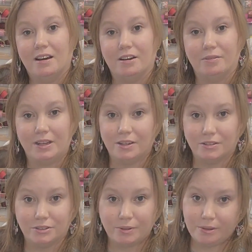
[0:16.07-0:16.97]
We
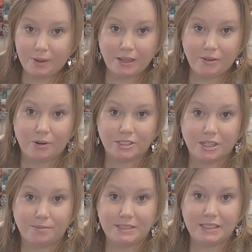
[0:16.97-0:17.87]
host wreath making
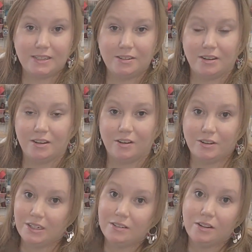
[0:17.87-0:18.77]
workshops here all
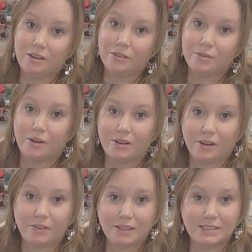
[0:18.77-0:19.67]
year long throughout
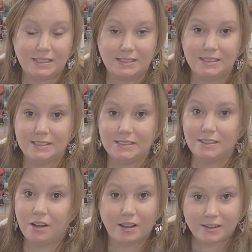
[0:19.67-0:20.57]
all the seasons
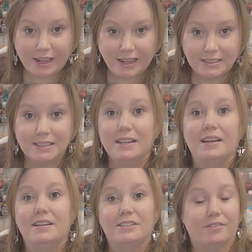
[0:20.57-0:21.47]
and holidays.
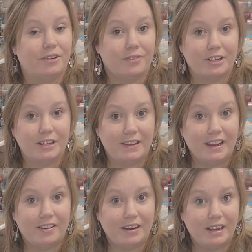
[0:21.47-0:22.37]
So if you're ever in the
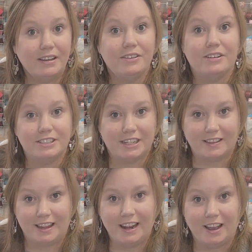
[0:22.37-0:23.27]
area, you can check
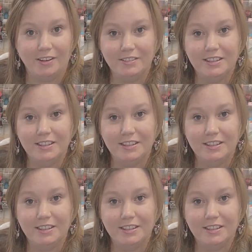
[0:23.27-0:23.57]
that out.